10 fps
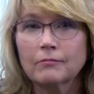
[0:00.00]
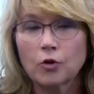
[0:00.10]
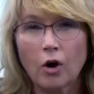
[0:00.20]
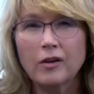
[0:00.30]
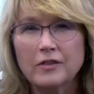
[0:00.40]

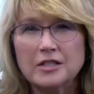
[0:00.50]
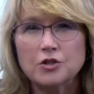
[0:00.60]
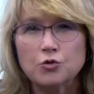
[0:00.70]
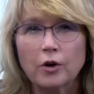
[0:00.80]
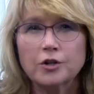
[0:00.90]
All of these
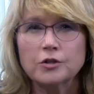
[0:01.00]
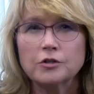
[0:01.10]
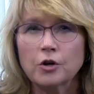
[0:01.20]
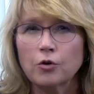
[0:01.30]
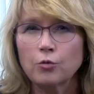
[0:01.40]
instructions
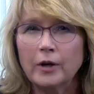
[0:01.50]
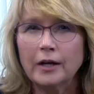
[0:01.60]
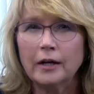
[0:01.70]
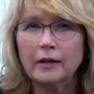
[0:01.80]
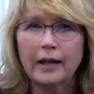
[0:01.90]
are
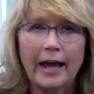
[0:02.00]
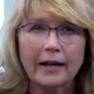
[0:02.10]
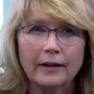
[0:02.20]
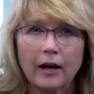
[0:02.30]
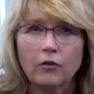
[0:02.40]
written in the
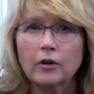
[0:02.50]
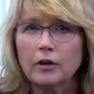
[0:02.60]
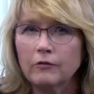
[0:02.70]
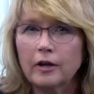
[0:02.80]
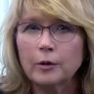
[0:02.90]
handout
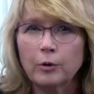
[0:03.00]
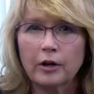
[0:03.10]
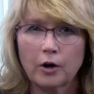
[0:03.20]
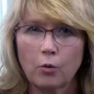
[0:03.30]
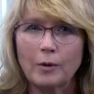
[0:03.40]
and available
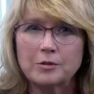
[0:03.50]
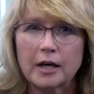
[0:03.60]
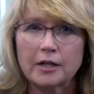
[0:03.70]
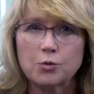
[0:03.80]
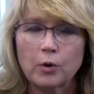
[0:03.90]
on our
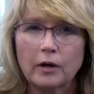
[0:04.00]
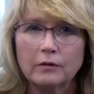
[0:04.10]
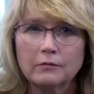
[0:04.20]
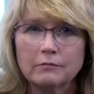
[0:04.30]
website as well.